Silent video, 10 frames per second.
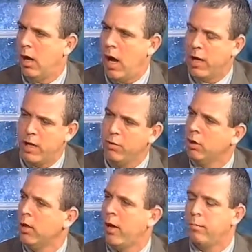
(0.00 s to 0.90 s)
I hear
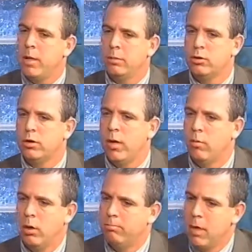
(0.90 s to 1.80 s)
a lot of people say,
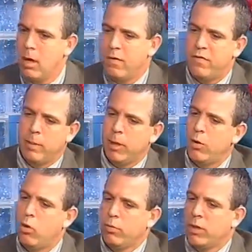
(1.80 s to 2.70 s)
well, family
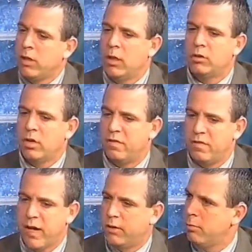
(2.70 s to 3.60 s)
court really doesn't
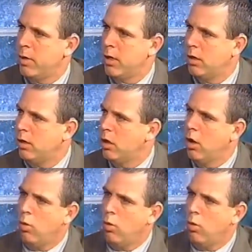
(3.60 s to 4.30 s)
affect me.